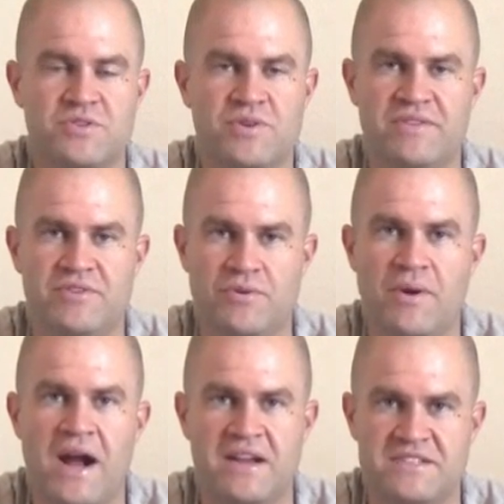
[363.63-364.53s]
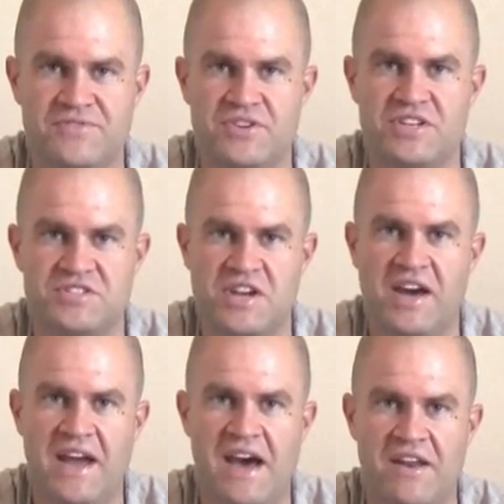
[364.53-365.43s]
retrieve your rockets if you get
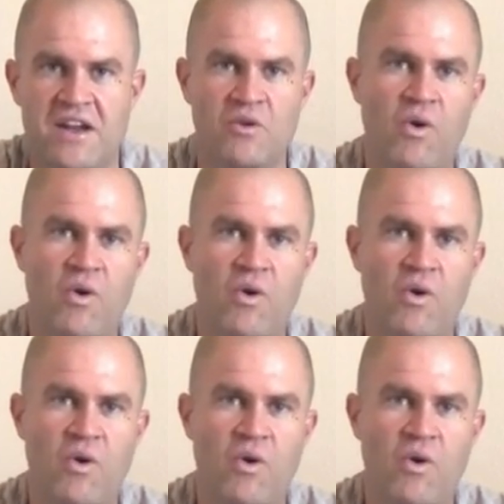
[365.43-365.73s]
shot out.